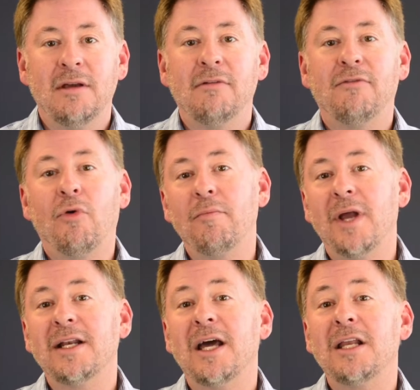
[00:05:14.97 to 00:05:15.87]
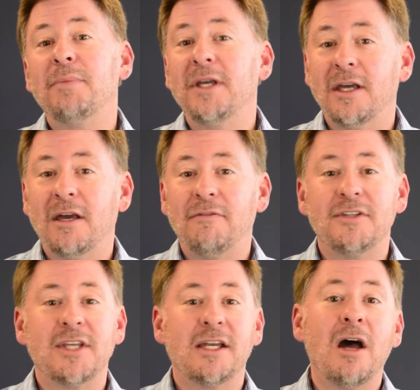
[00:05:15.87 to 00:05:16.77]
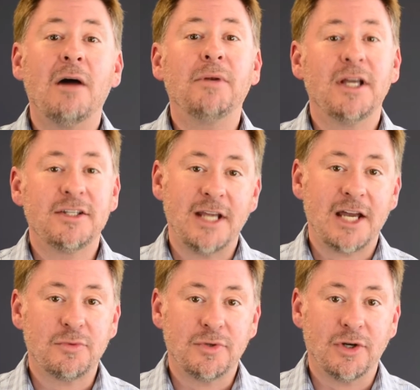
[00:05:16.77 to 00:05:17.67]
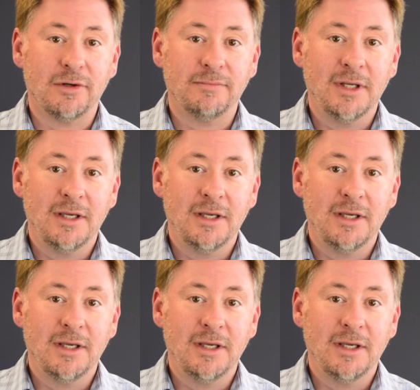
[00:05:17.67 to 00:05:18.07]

Form 990-PF is a complex tax return.